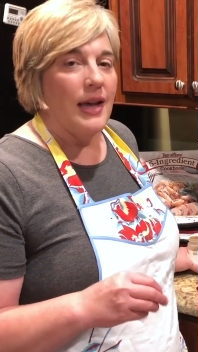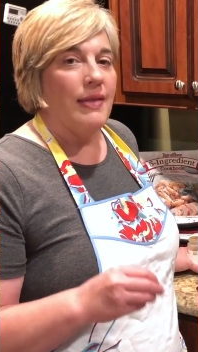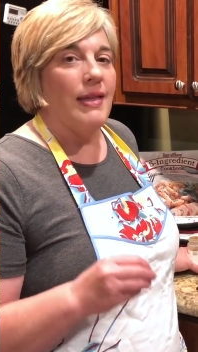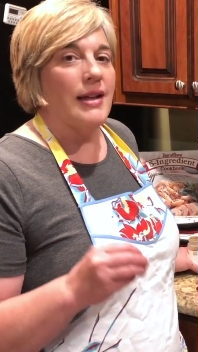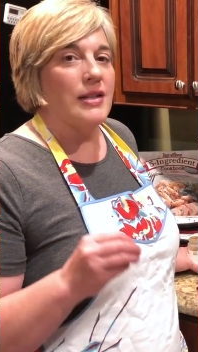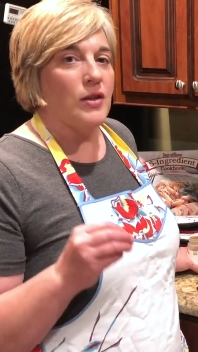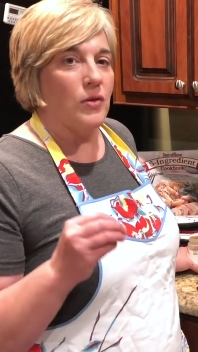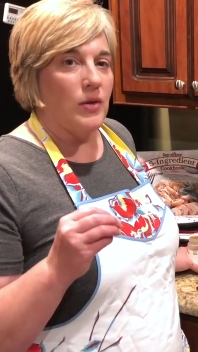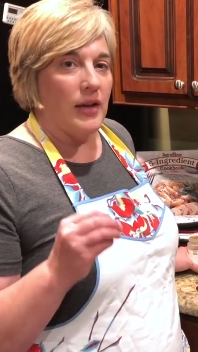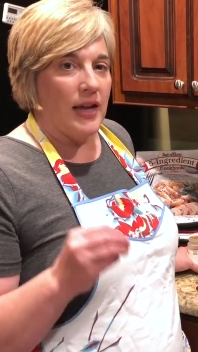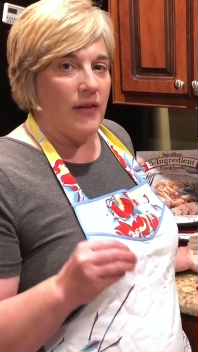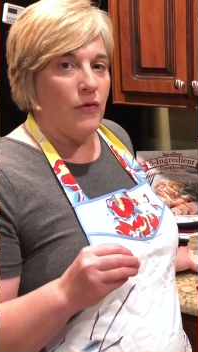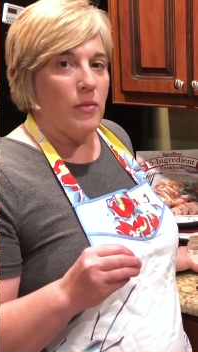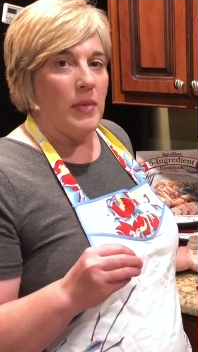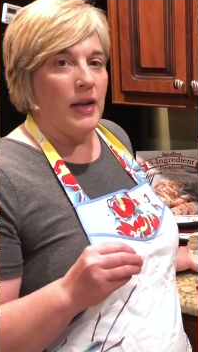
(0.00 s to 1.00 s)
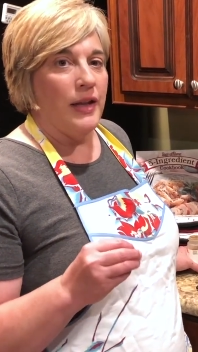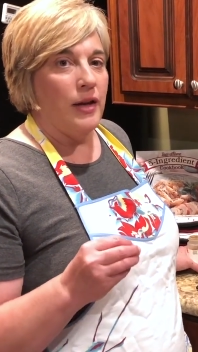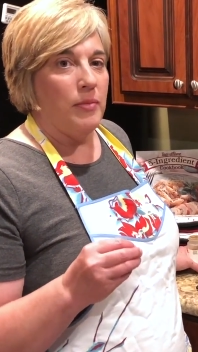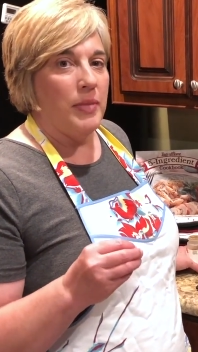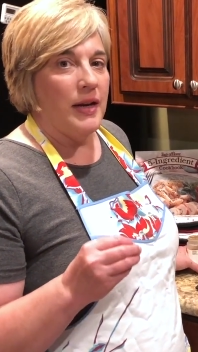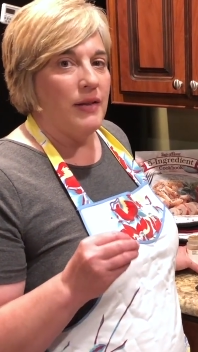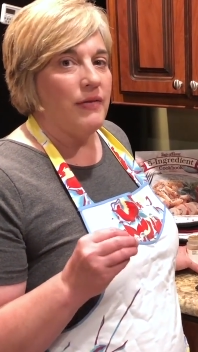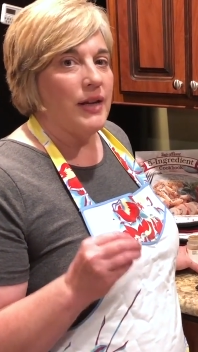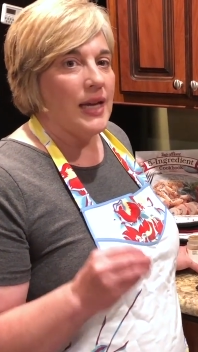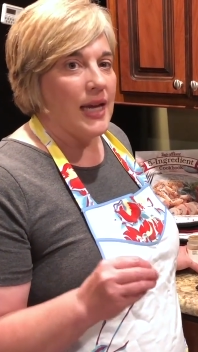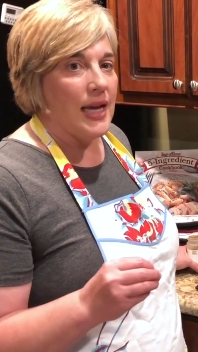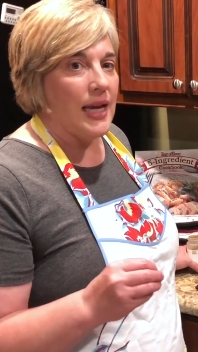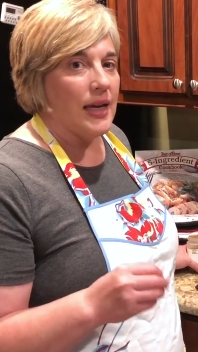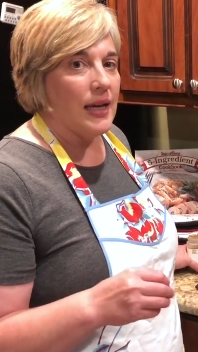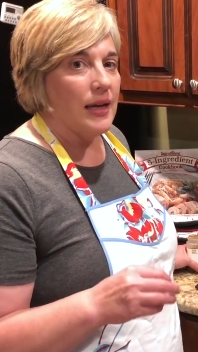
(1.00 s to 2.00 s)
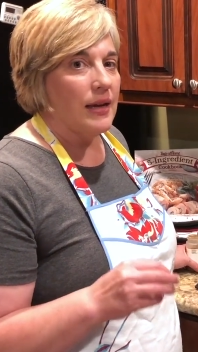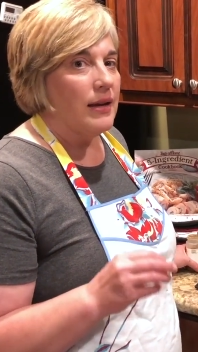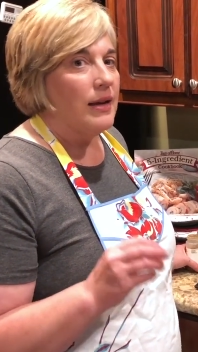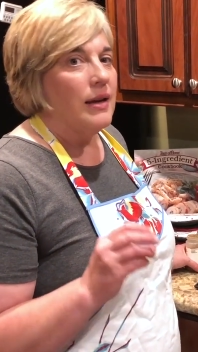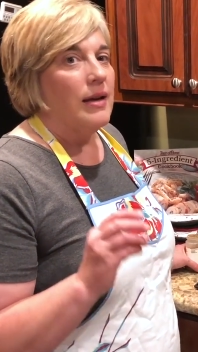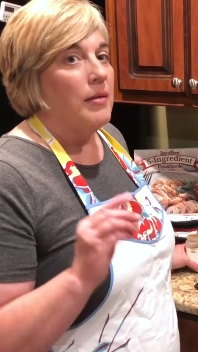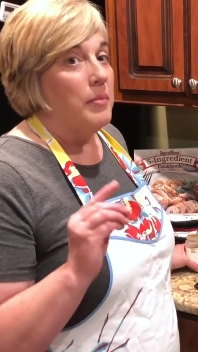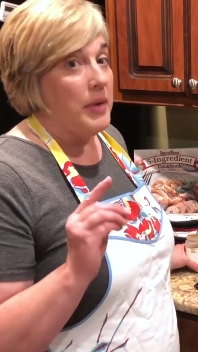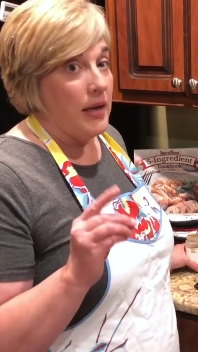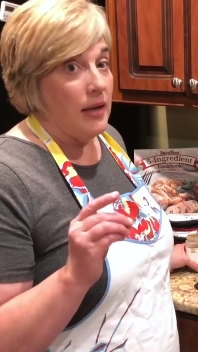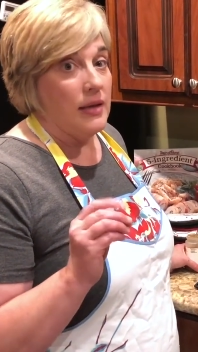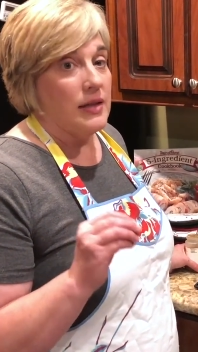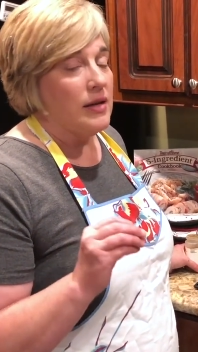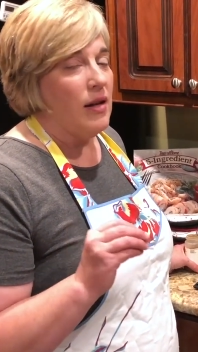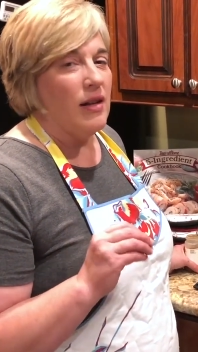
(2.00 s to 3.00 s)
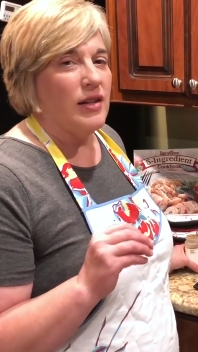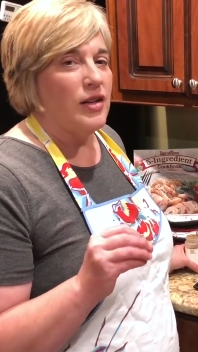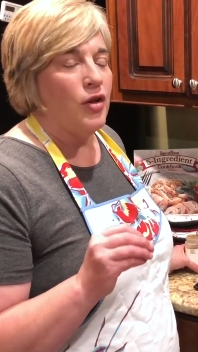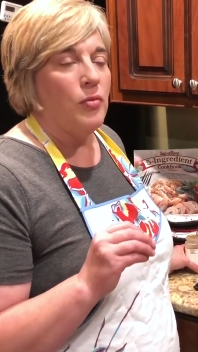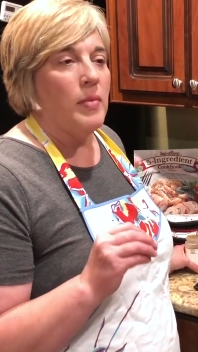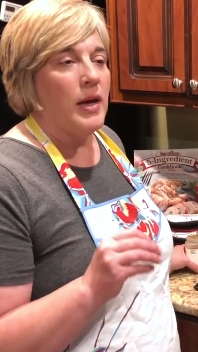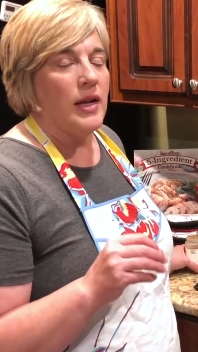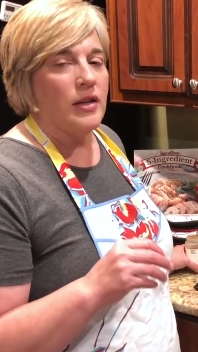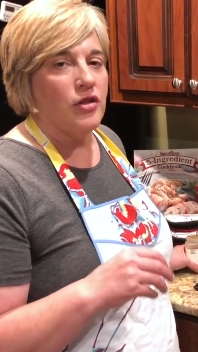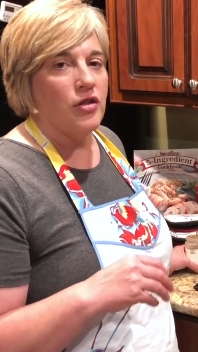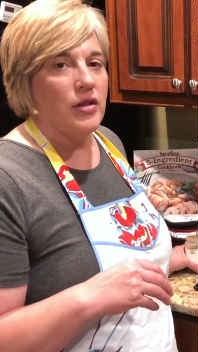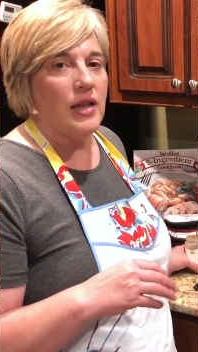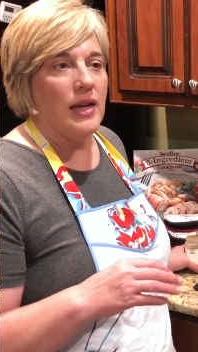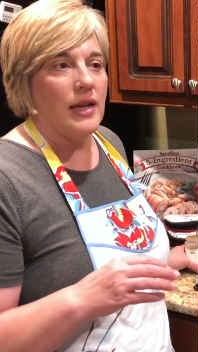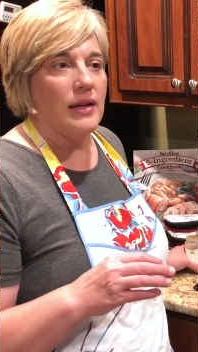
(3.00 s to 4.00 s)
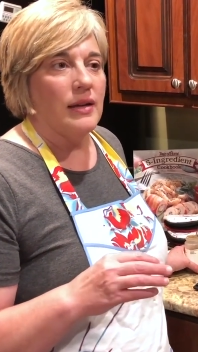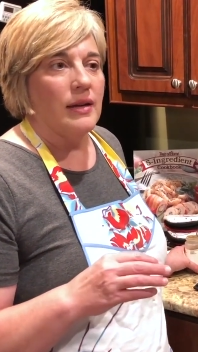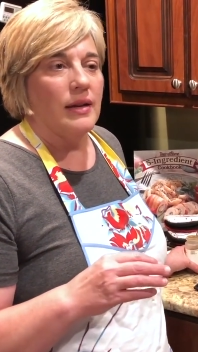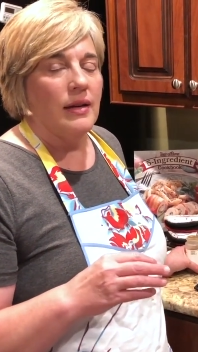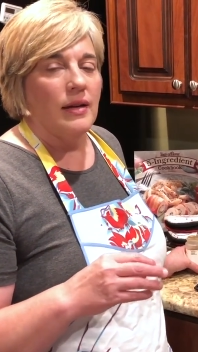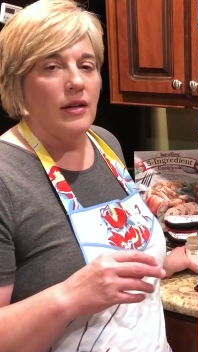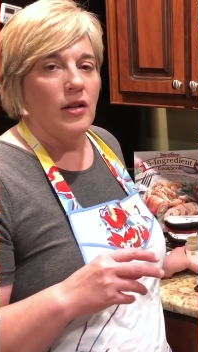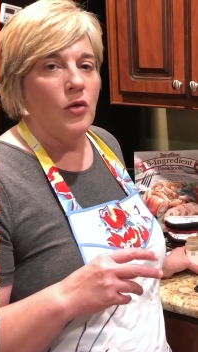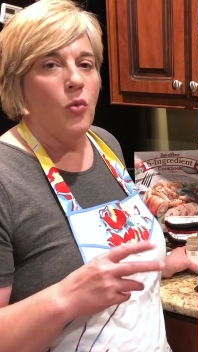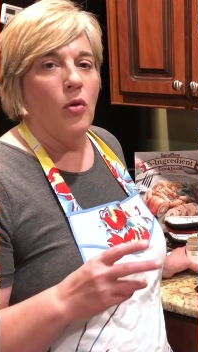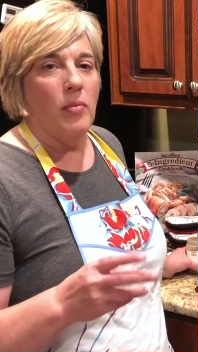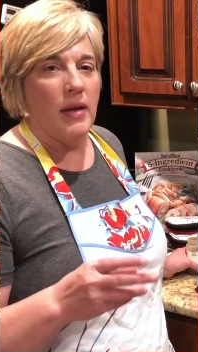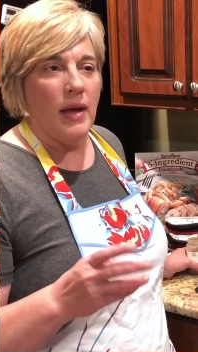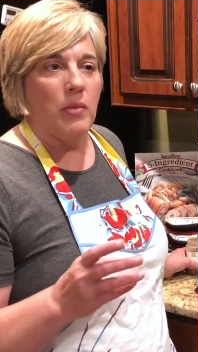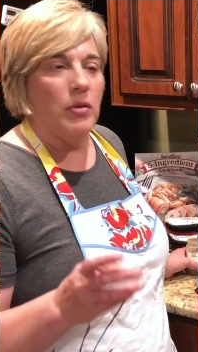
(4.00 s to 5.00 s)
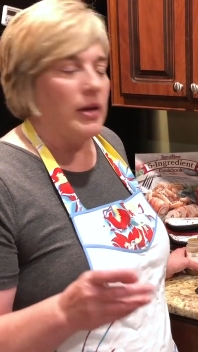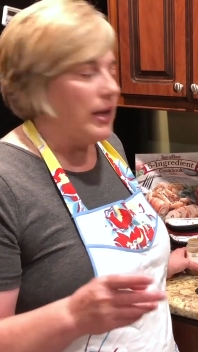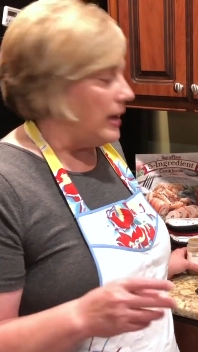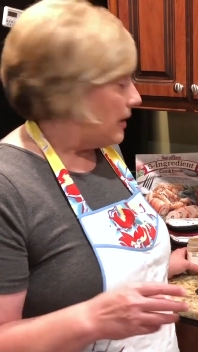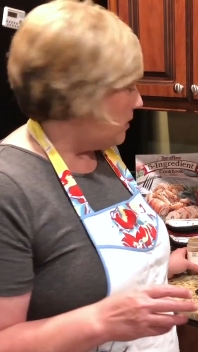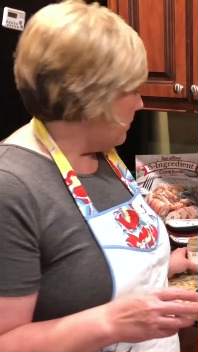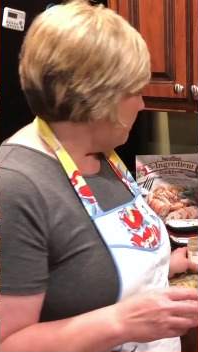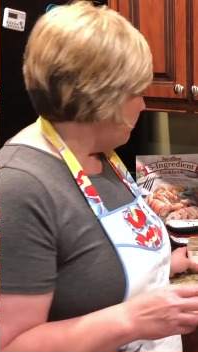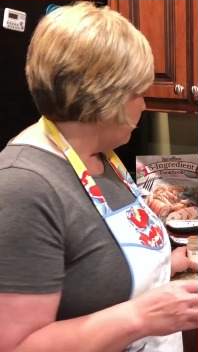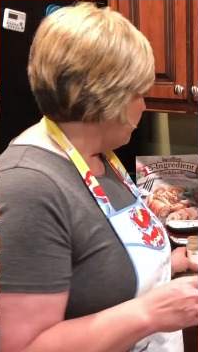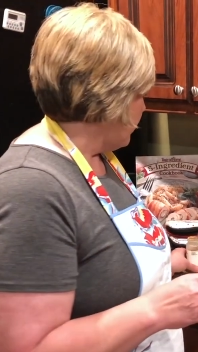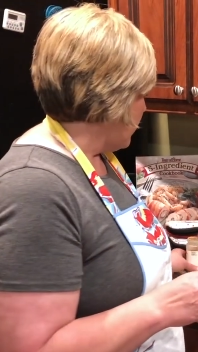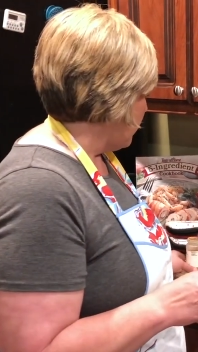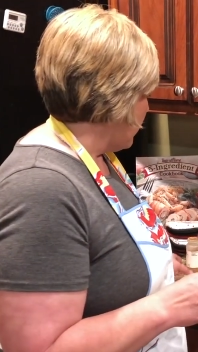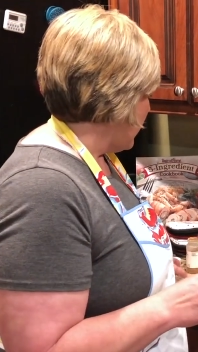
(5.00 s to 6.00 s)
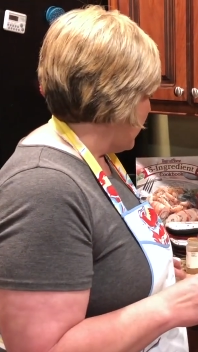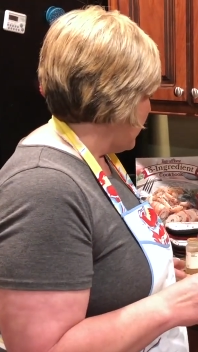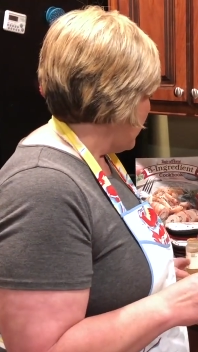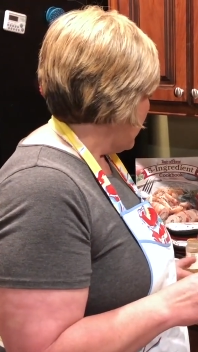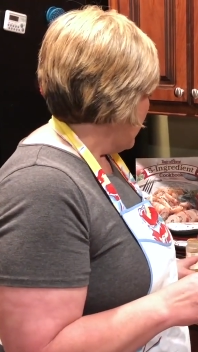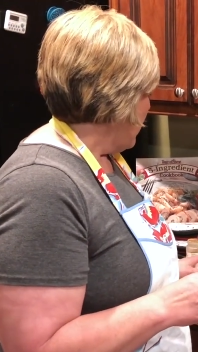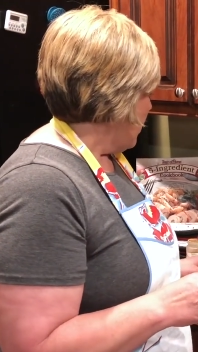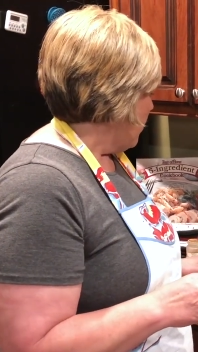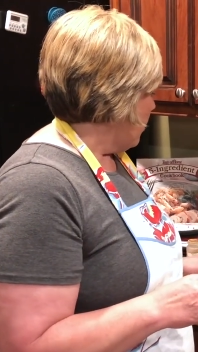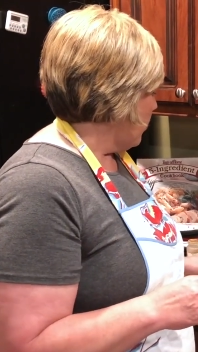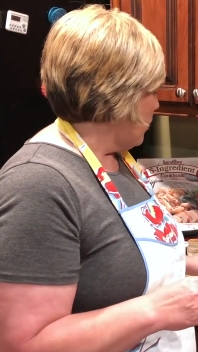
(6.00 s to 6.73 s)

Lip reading: That's going to give them a little bit of a kick, but it's not too much that you won't be able to eat them. Okay? We're